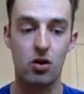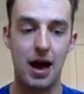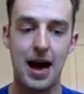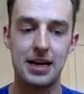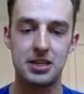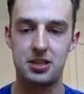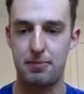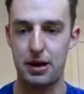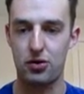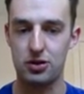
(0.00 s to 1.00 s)
added to the
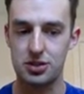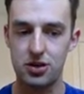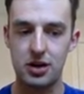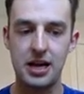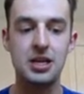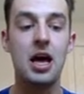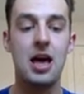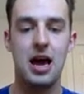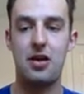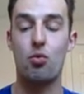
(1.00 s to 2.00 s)
parallel circuit?
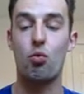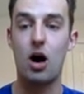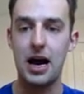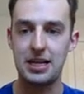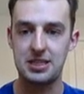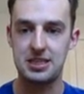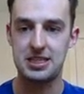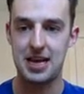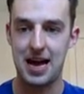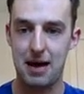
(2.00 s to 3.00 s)
And then why does this
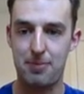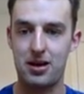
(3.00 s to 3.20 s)
happen?